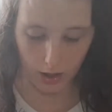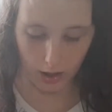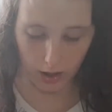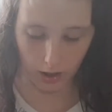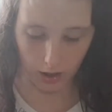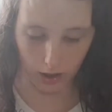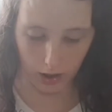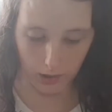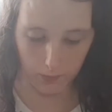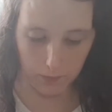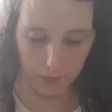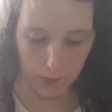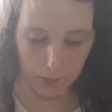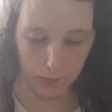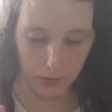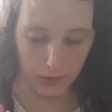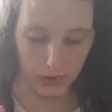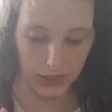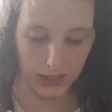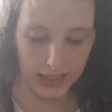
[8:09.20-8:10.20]

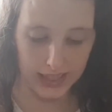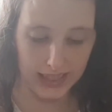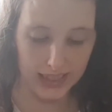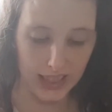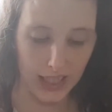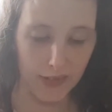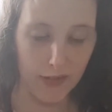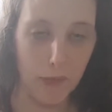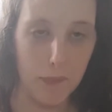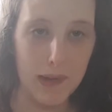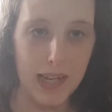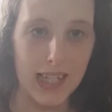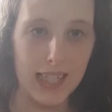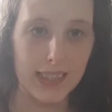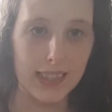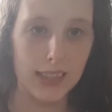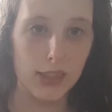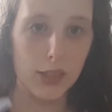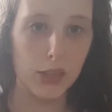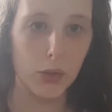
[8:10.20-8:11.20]
But these are
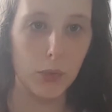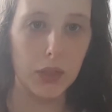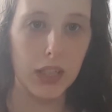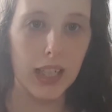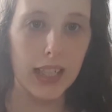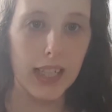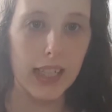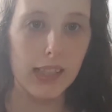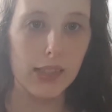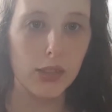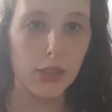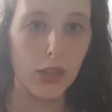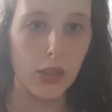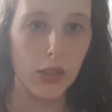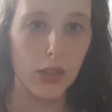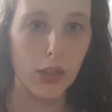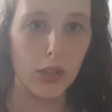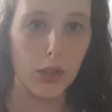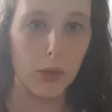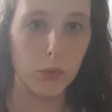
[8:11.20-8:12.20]
amazing, so when I next
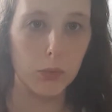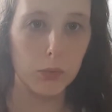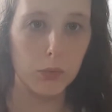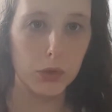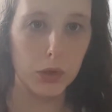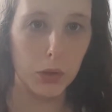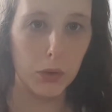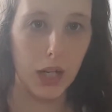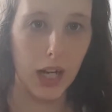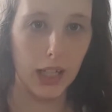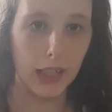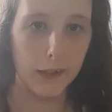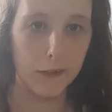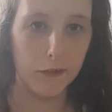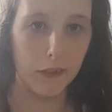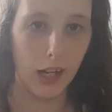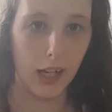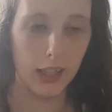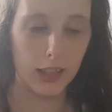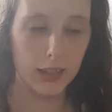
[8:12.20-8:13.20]
go to
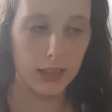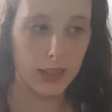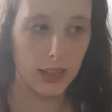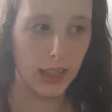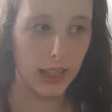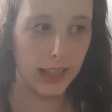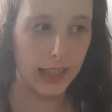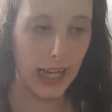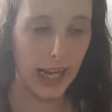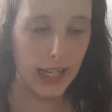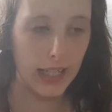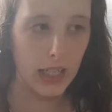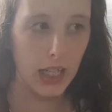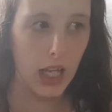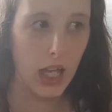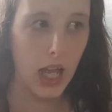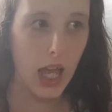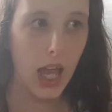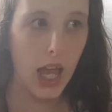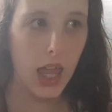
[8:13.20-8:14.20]
Halifax again,
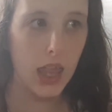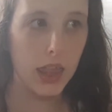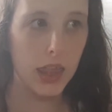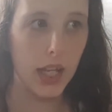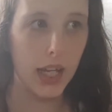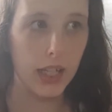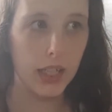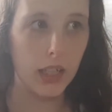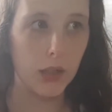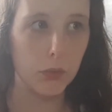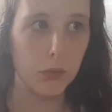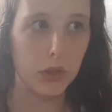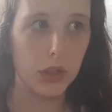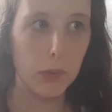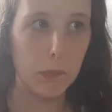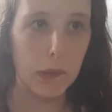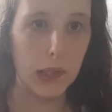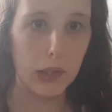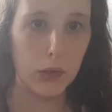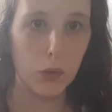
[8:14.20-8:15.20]
then I'm going
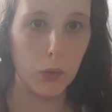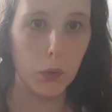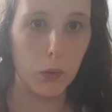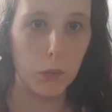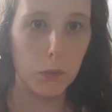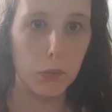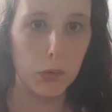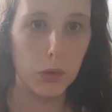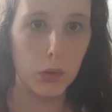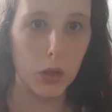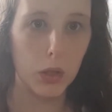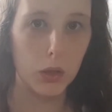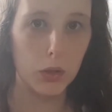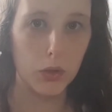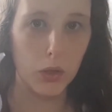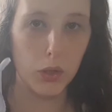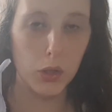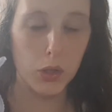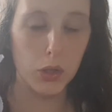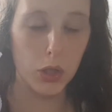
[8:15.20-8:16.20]
to pick up
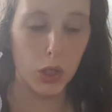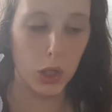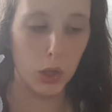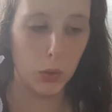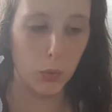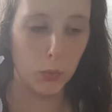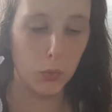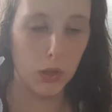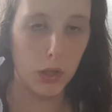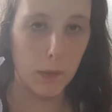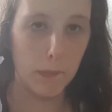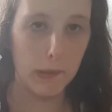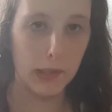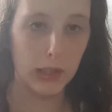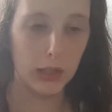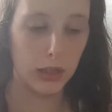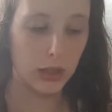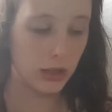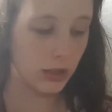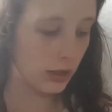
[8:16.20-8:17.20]
another two
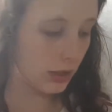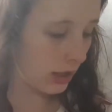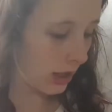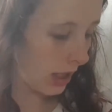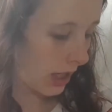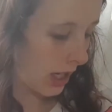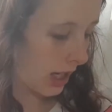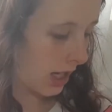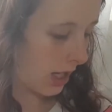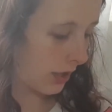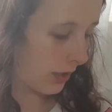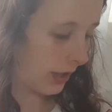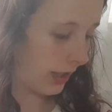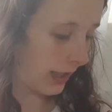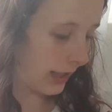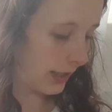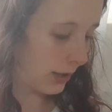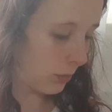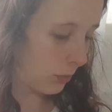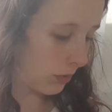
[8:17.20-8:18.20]
because
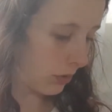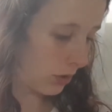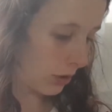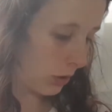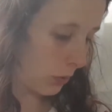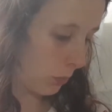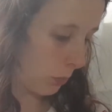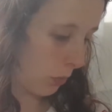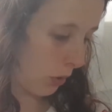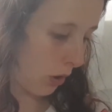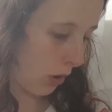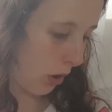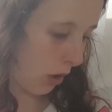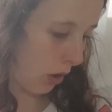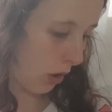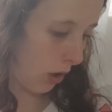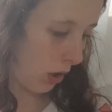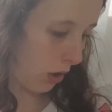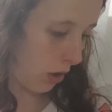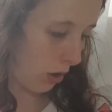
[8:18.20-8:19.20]
these ones
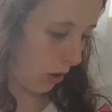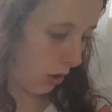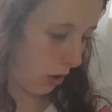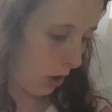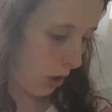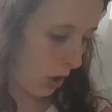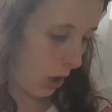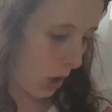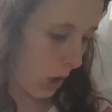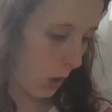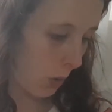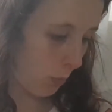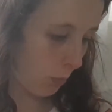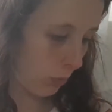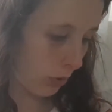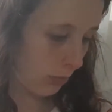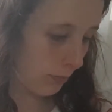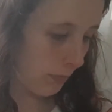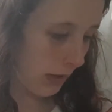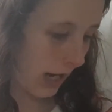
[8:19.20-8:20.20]
were
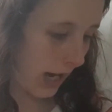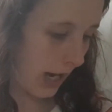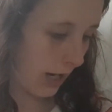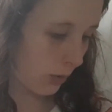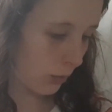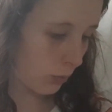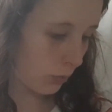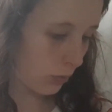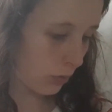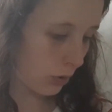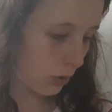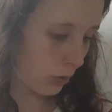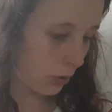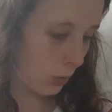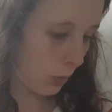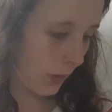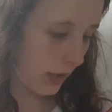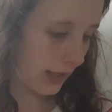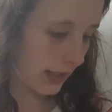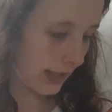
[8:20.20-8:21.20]

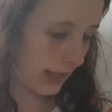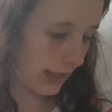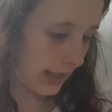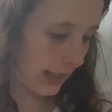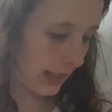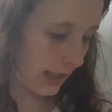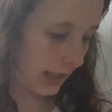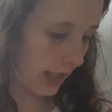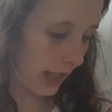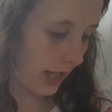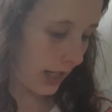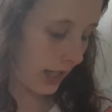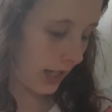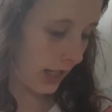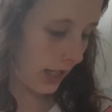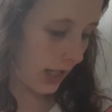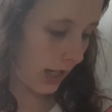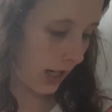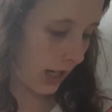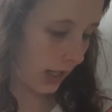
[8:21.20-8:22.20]

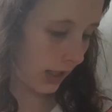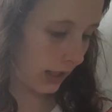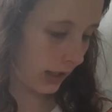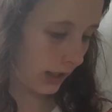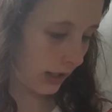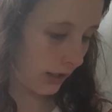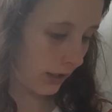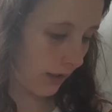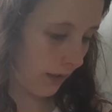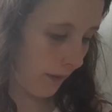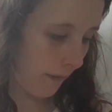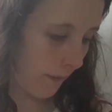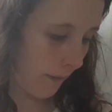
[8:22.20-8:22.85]
£1.29.